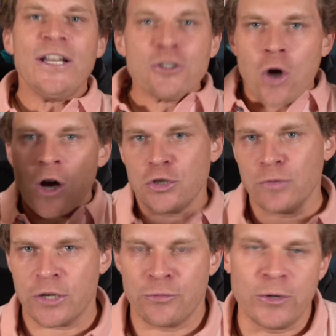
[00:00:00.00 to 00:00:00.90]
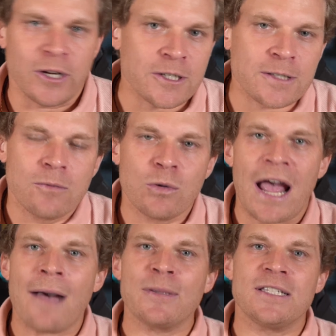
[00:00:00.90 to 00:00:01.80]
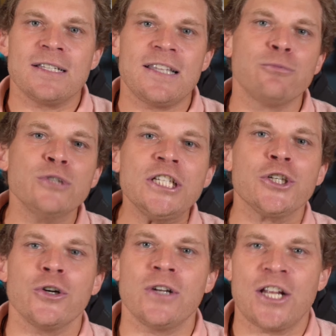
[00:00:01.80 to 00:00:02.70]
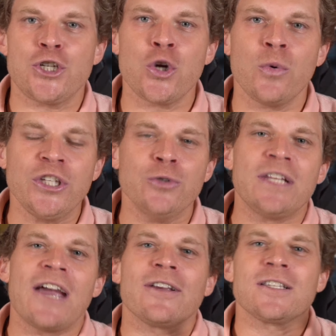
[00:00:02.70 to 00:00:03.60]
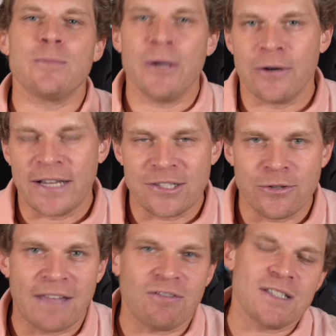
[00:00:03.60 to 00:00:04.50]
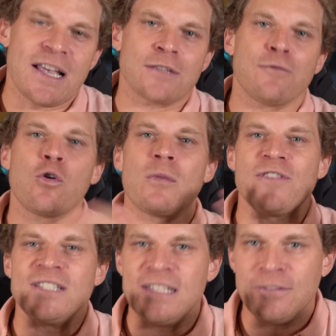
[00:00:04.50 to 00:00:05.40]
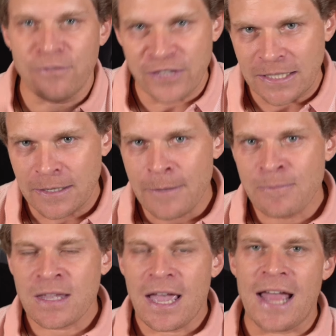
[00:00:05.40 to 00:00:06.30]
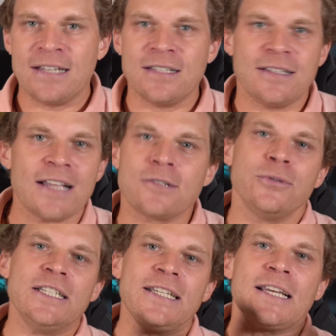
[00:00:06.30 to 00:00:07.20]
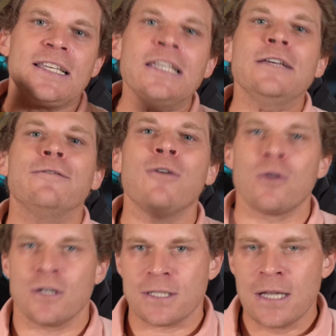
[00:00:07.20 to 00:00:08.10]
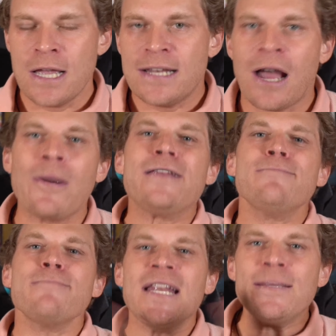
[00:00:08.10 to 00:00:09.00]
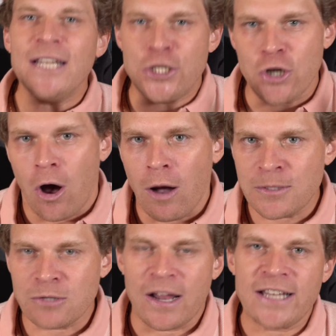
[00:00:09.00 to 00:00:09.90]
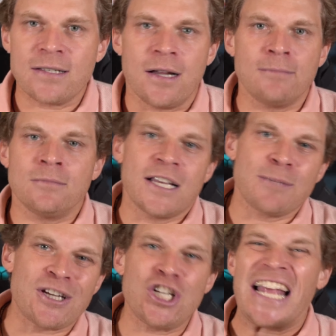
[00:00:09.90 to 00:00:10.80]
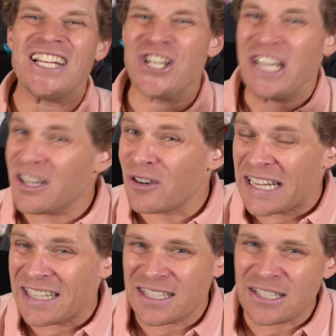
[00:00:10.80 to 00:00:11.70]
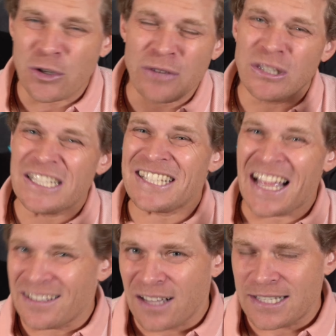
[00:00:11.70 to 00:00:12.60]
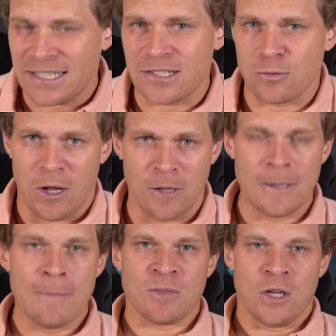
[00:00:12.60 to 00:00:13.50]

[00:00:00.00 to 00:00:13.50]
When you talk to recruiters, what happens is they're really good at showing you their experience. You get this as form of a CV. And that's really the key focus. Now, in many, many jobs, right, um, especially engineering, you can really standardize that as well.